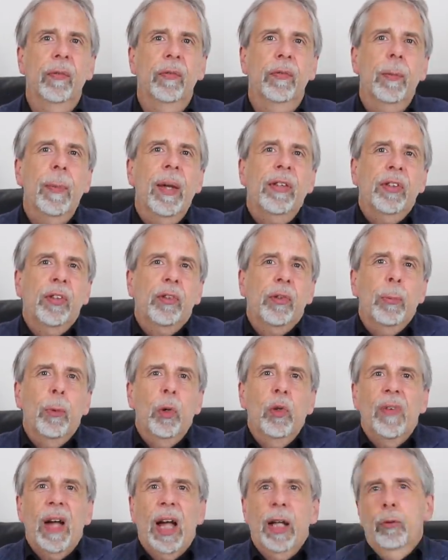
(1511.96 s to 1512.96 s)
The message
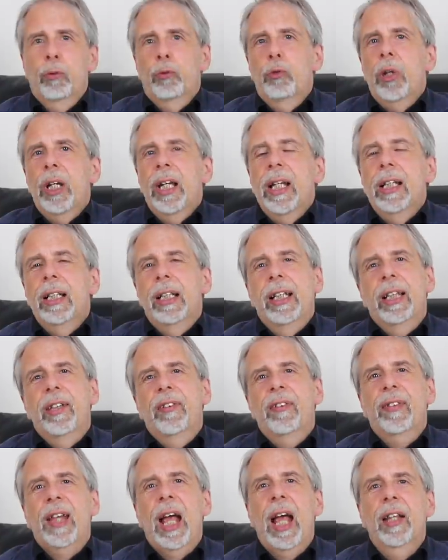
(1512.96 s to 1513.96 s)
from all that really
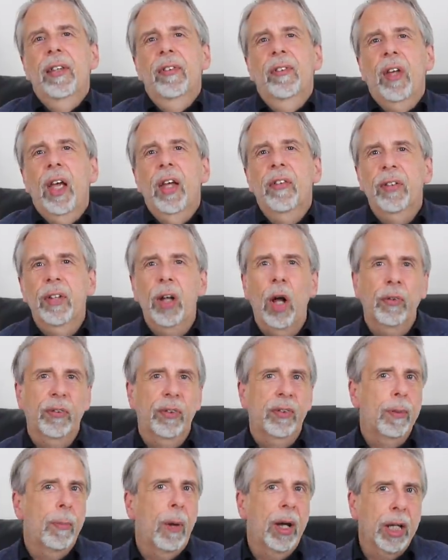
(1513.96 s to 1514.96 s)
stands as an
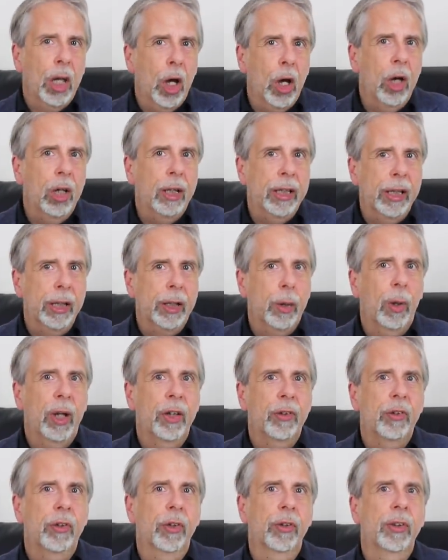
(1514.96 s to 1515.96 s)
answer to my earlier
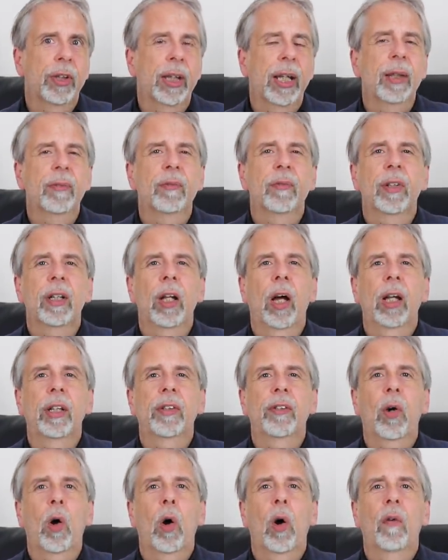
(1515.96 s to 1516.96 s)
question in the
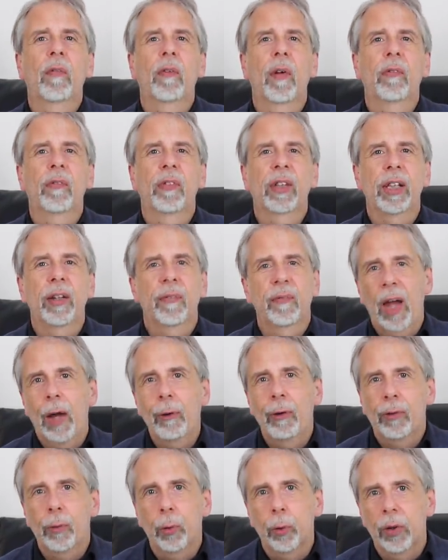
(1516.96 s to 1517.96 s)
light of the
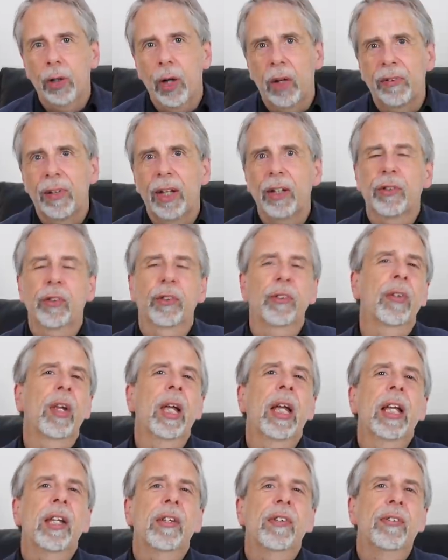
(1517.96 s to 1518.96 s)
various organisations
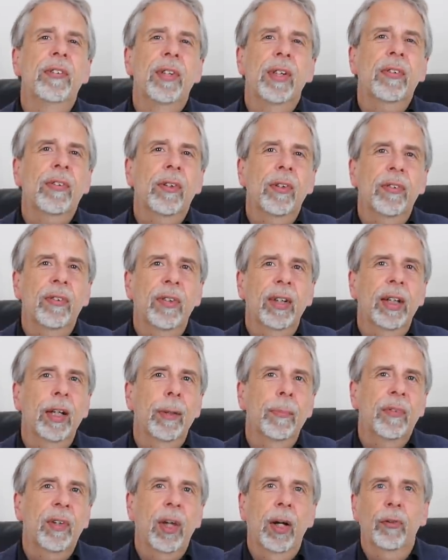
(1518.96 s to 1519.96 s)
distancing
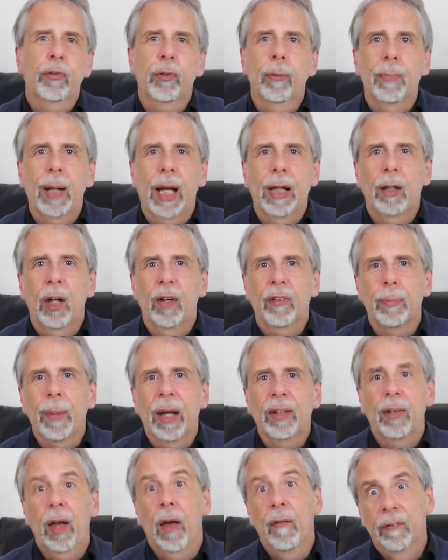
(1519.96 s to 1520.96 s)
themselves from Black Lives
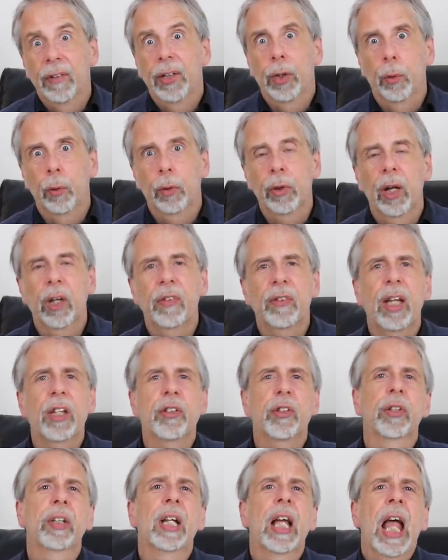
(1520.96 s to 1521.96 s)
Matter, the
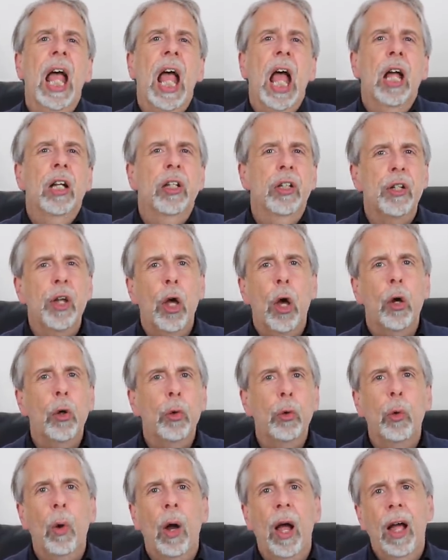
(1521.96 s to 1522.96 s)
organisation.
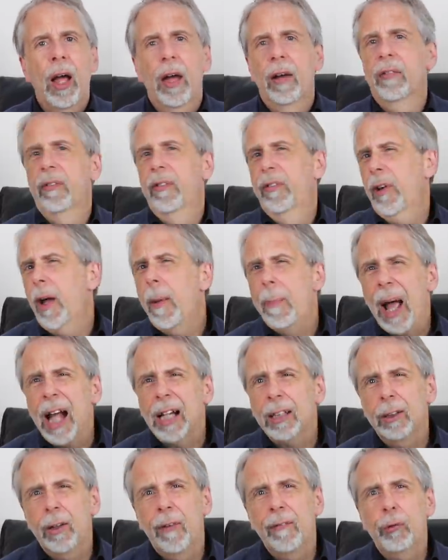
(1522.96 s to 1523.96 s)
No, the
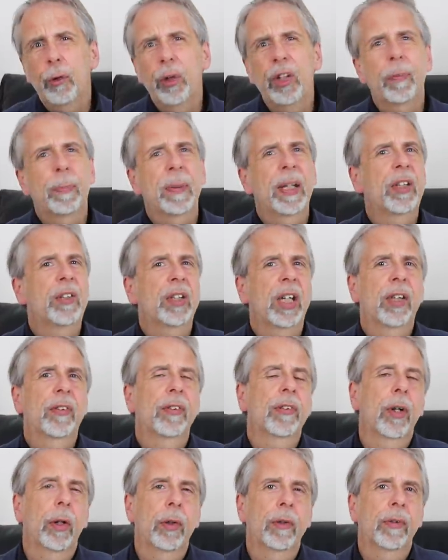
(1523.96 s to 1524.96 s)
battle on free speech
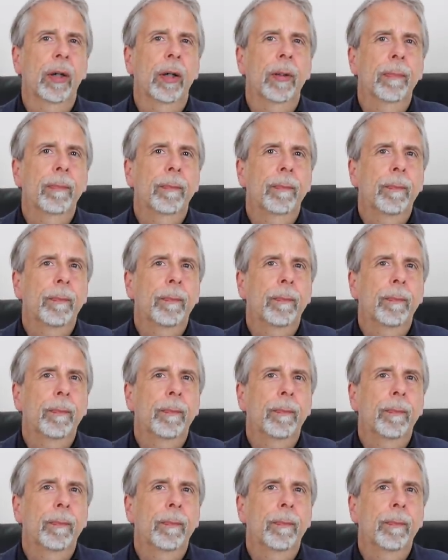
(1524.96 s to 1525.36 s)
isn't over.